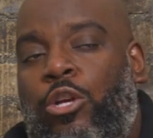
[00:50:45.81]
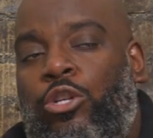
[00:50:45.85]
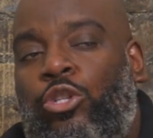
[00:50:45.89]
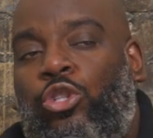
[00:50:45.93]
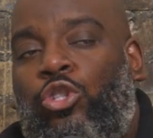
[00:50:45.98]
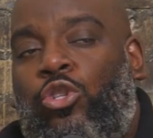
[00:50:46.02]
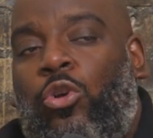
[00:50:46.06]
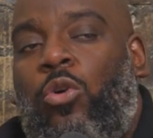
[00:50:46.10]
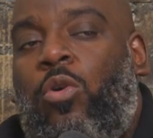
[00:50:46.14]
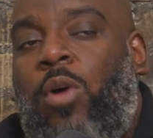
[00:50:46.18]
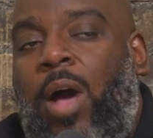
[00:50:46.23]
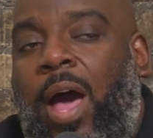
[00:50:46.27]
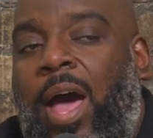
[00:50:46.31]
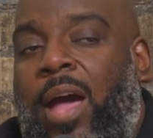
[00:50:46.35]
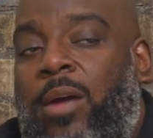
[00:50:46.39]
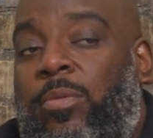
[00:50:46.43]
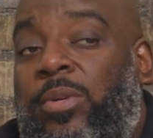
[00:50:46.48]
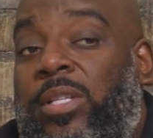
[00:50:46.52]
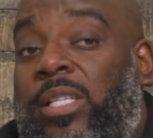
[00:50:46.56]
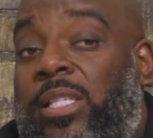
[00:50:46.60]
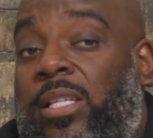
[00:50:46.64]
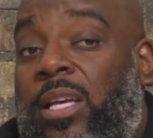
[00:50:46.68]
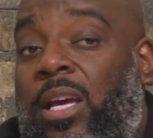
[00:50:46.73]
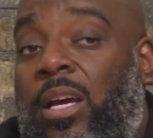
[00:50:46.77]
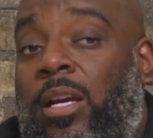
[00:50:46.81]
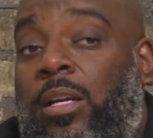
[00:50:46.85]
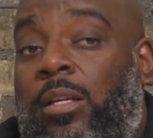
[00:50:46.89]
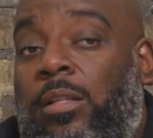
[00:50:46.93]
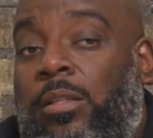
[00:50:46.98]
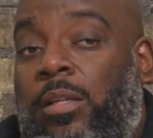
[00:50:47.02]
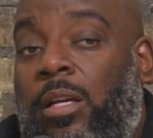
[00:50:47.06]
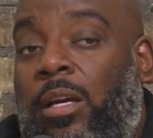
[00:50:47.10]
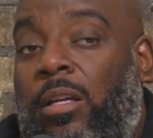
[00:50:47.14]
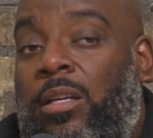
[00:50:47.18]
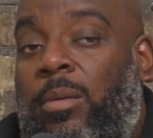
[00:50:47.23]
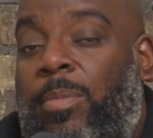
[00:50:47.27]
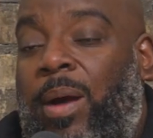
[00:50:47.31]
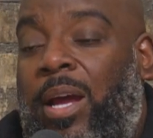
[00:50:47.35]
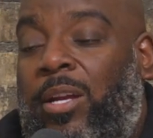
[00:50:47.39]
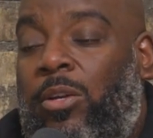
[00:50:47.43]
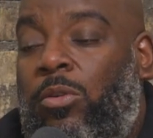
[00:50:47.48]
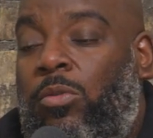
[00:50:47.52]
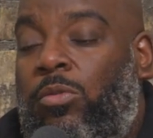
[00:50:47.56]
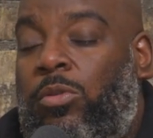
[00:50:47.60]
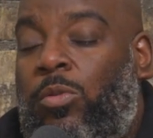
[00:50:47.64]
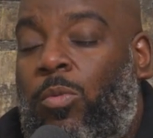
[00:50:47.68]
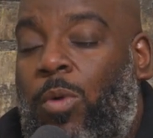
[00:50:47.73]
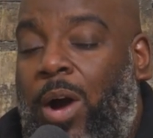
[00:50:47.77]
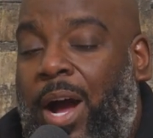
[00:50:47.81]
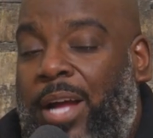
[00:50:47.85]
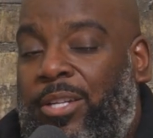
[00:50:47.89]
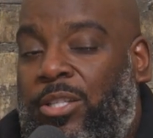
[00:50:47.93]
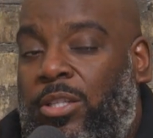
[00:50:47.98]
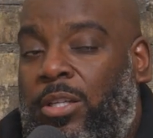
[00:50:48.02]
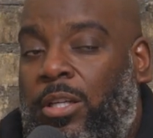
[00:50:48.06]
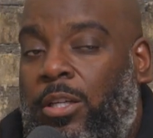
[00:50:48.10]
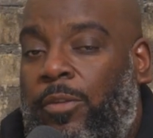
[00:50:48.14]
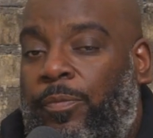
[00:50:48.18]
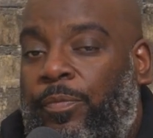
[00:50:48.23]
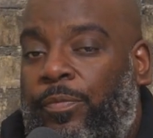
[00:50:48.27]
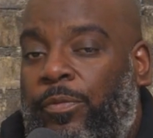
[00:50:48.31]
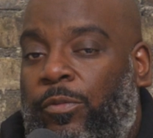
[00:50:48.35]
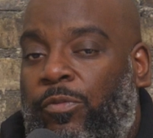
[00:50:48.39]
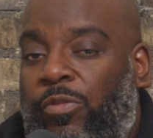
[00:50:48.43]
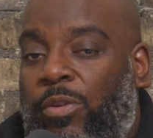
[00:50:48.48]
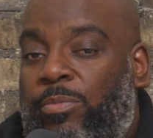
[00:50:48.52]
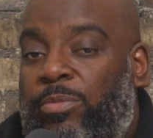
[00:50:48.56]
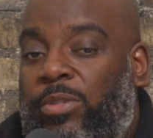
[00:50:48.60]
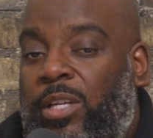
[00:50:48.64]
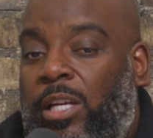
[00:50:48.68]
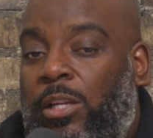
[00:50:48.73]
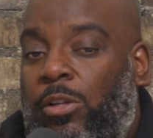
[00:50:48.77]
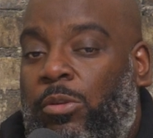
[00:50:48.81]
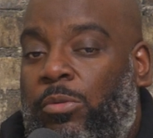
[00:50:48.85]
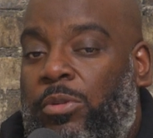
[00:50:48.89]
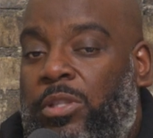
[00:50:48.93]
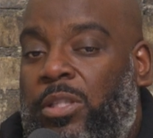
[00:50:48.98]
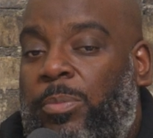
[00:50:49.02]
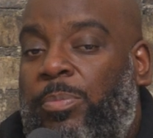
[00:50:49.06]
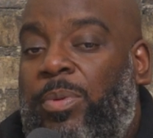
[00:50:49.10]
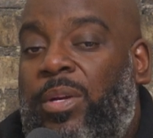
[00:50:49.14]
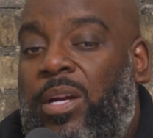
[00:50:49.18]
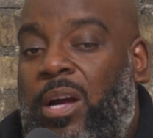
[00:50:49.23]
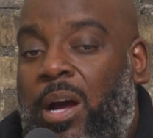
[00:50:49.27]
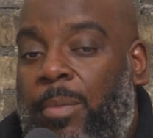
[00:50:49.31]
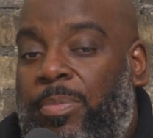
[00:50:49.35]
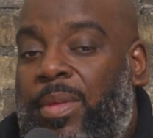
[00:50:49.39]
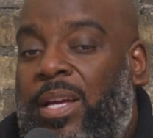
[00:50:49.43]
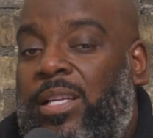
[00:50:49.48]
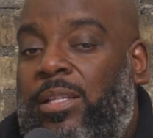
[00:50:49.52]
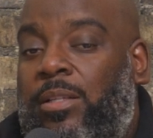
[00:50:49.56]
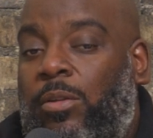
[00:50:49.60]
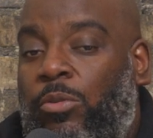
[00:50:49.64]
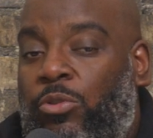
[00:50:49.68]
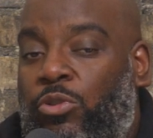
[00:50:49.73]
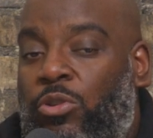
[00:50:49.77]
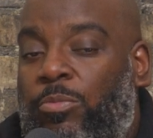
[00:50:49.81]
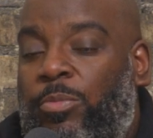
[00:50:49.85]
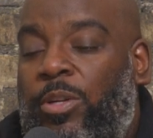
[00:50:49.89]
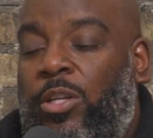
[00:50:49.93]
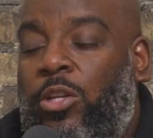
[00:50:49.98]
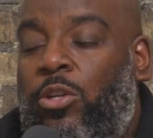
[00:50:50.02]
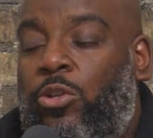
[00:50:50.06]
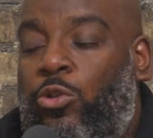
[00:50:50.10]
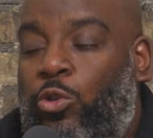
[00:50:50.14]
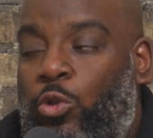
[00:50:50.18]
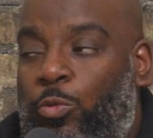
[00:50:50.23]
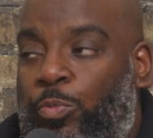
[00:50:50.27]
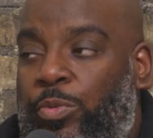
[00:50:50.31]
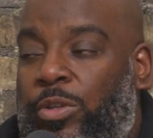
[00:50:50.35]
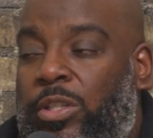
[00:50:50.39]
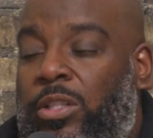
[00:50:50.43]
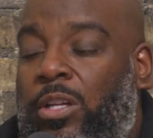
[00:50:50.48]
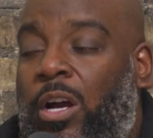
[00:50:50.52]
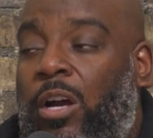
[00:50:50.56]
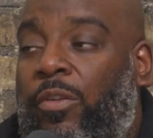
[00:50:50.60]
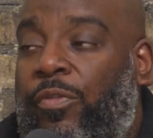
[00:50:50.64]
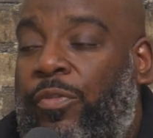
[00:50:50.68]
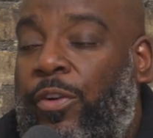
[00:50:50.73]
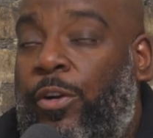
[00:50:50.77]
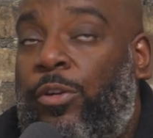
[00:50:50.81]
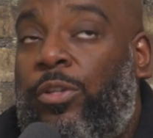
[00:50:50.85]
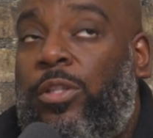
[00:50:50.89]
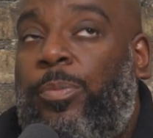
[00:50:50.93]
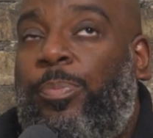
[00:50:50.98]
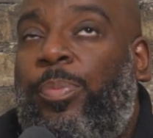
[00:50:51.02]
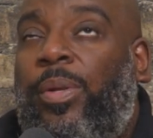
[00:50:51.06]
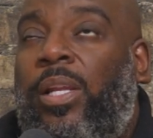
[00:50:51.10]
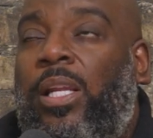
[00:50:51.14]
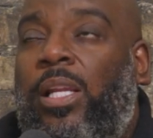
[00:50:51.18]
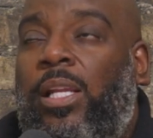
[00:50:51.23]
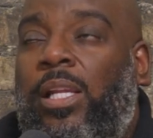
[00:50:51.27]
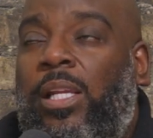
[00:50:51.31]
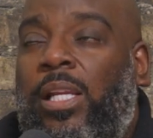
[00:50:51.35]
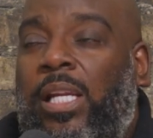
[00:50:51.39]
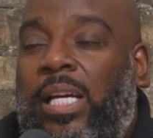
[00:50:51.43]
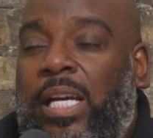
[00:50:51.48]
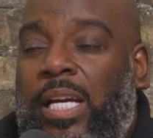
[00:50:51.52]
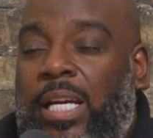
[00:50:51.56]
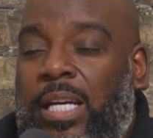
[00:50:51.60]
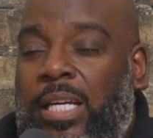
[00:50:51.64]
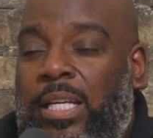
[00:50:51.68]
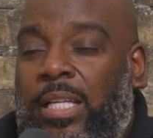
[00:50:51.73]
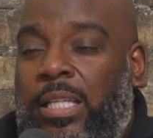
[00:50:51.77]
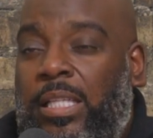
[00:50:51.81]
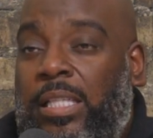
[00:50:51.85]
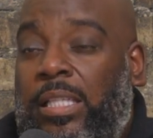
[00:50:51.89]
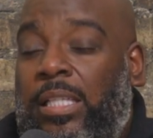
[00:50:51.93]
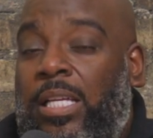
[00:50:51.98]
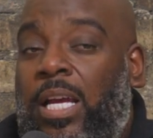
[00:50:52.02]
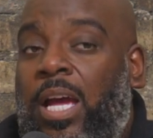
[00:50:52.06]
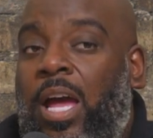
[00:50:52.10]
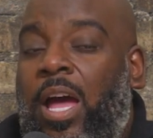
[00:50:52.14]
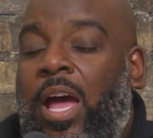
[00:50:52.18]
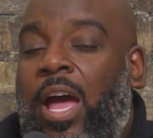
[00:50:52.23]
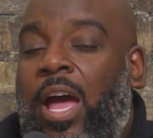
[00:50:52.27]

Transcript: So I would say to anybody who's watching from St. Louis, become that social media superstar first, please.